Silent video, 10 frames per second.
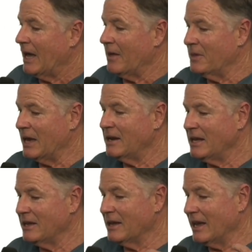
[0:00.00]
and then
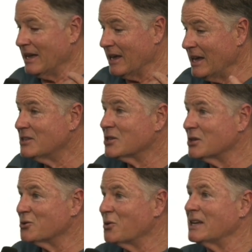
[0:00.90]
he, he eats
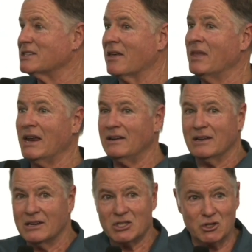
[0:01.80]
and drinks, and then
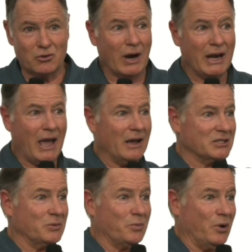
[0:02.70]
straight
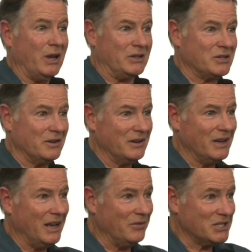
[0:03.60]
out to preach
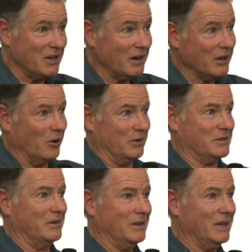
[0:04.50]
in the
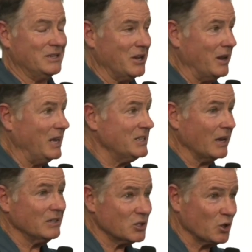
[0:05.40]
synagogues. He's
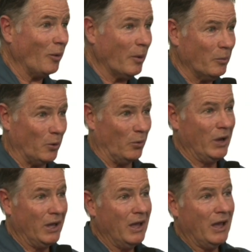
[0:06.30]
unstoppable.
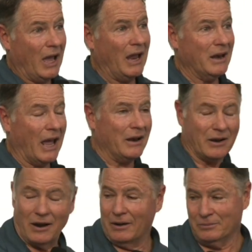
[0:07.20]
And,
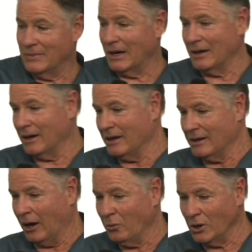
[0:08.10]
and I,
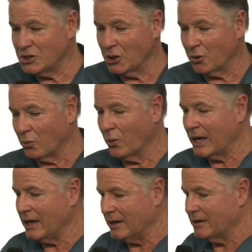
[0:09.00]
I want you to
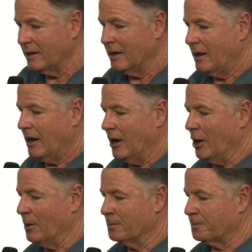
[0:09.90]
read
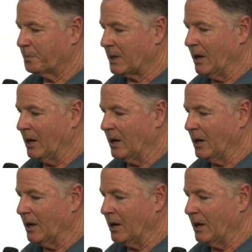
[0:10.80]
um,